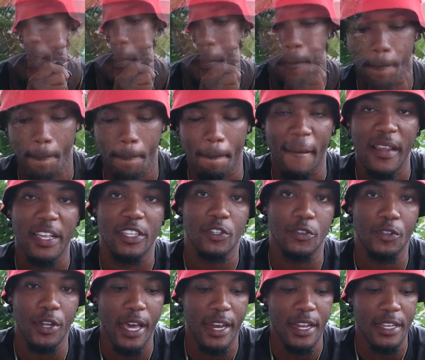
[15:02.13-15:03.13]
Yeah,
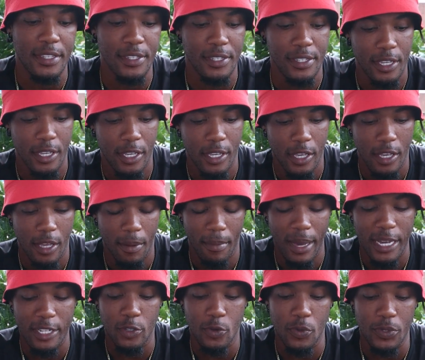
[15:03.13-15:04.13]
so that is
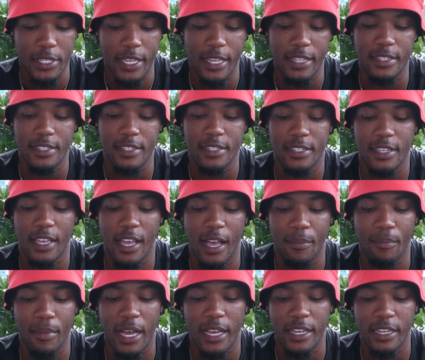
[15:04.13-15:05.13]
my 2 cents
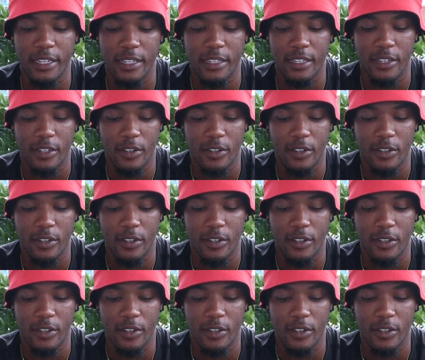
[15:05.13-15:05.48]
and my